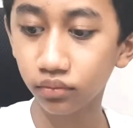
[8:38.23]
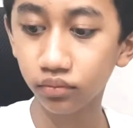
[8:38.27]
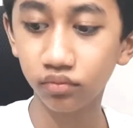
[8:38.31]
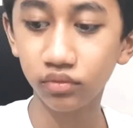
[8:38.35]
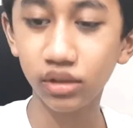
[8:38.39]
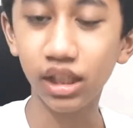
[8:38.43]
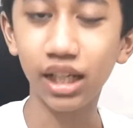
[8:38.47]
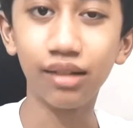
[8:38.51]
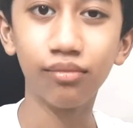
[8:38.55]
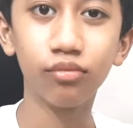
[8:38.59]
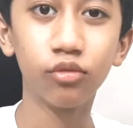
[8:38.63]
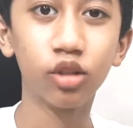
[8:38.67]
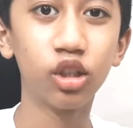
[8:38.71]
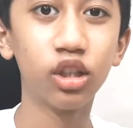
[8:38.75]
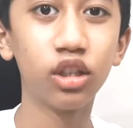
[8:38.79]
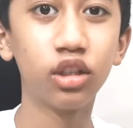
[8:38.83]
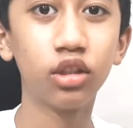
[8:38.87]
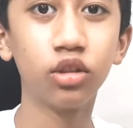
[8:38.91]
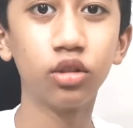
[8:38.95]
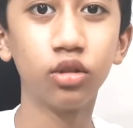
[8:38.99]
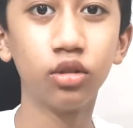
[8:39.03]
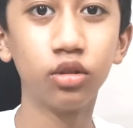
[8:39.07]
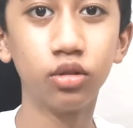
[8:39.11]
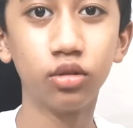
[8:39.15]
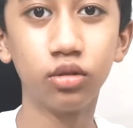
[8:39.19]
Yeah, I'm going
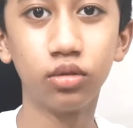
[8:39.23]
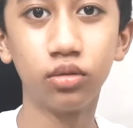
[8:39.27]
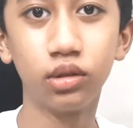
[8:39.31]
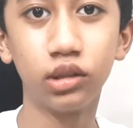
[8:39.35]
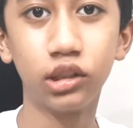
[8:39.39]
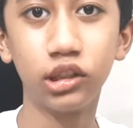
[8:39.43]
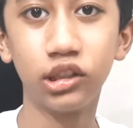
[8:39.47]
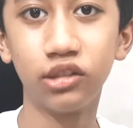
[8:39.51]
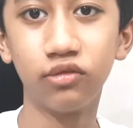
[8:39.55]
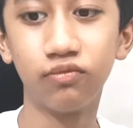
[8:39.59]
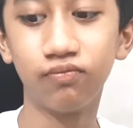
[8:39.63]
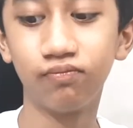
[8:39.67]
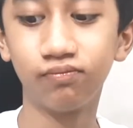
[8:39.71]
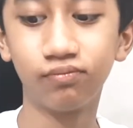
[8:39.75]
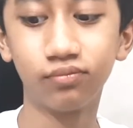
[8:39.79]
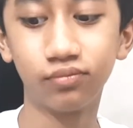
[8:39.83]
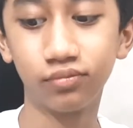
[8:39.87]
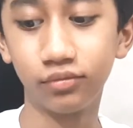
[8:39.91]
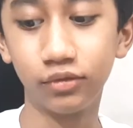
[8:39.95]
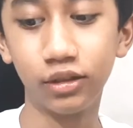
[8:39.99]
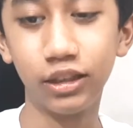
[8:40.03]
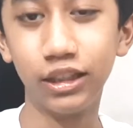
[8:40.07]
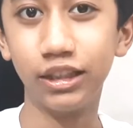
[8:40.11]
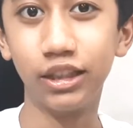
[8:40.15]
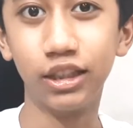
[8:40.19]
to
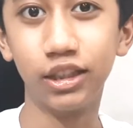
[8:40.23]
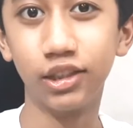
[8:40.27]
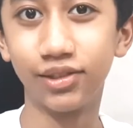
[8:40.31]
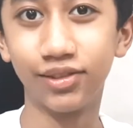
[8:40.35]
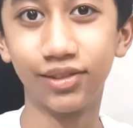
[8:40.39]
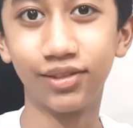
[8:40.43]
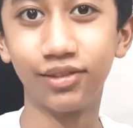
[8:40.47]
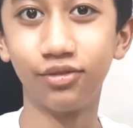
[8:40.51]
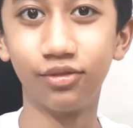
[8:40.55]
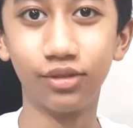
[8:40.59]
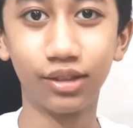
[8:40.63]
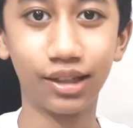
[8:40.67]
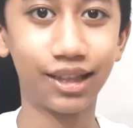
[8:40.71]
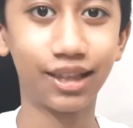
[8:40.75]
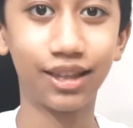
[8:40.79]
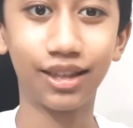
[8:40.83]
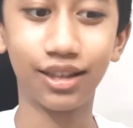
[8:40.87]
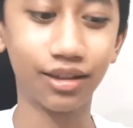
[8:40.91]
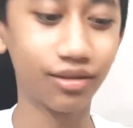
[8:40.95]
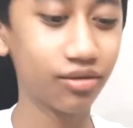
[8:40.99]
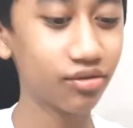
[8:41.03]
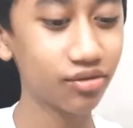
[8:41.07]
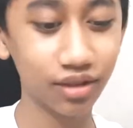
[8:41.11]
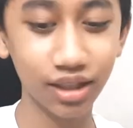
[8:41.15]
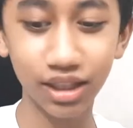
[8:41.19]
eat this one with
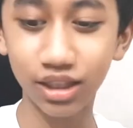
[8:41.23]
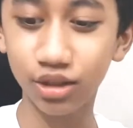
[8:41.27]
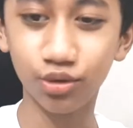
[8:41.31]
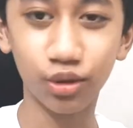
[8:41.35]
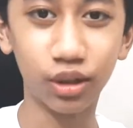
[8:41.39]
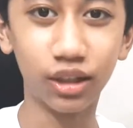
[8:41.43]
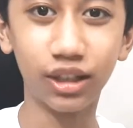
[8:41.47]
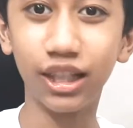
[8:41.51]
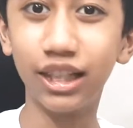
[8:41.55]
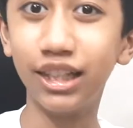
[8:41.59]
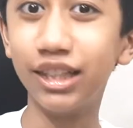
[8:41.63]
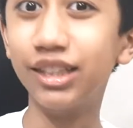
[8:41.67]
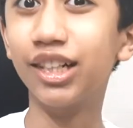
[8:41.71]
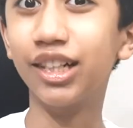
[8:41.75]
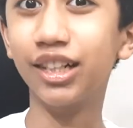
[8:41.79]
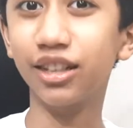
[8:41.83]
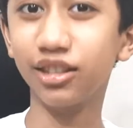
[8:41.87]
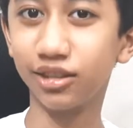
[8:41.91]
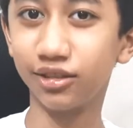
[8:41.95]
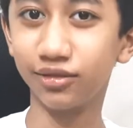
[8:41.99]
this one later.